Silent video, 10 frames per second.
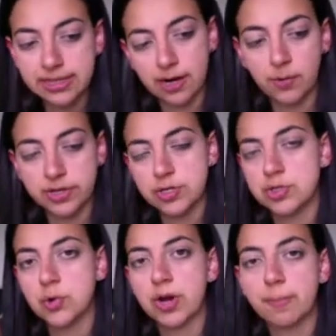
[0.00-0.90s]
that I wanted to
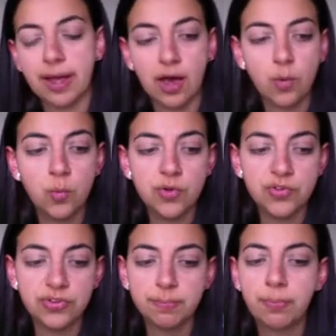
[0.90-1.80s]
talk about
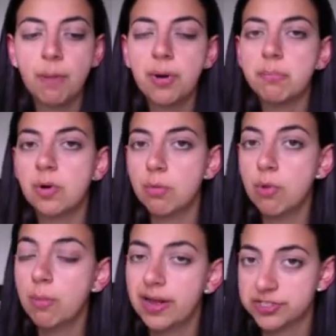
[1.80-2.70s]
was pop-up or
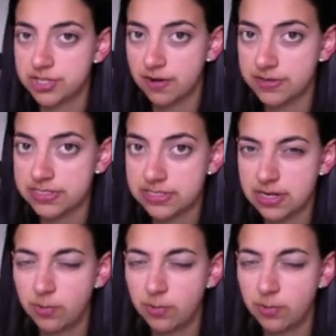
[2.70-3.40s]
mobile services.